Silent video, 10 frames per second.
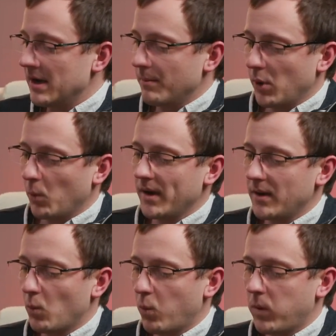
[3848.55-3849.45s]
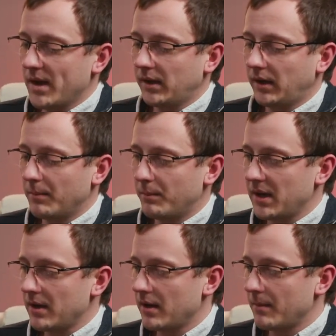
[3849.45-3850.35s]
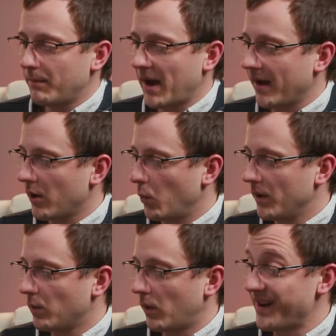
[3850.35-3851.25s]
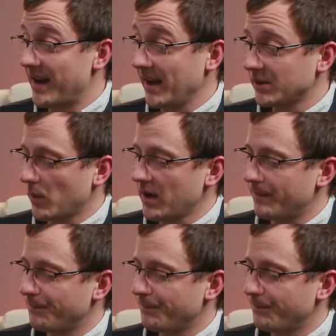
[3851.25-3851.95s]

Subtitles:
But we will be back with one next week.